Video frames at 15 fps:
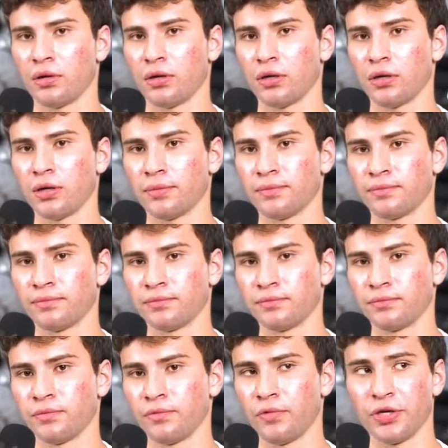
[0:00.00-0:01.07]
Um,
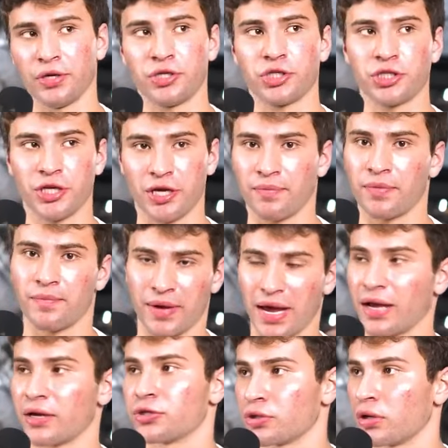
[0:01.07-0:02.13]
we ship and
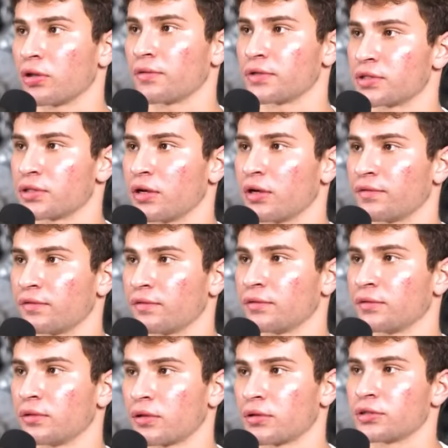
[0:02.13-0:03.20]
package all of the stuff
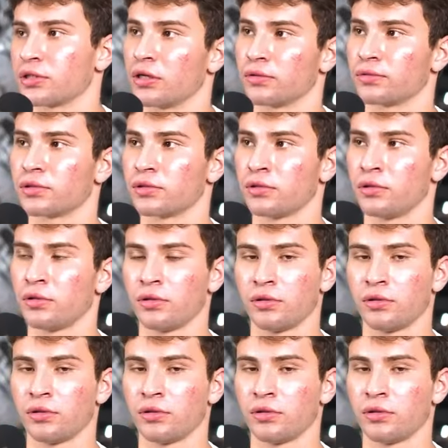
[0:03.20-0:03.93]
ourselves.